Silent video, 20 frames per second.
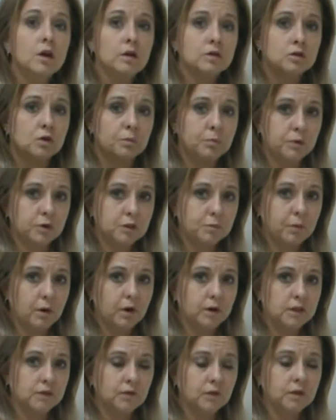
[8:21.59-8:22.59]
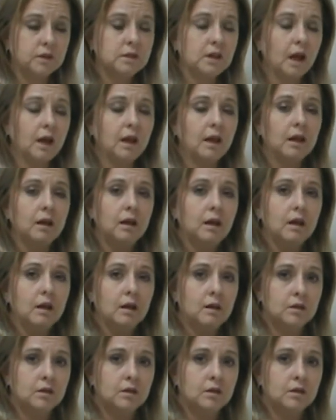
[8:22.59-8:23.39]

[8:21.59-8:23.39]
So push pause for a second,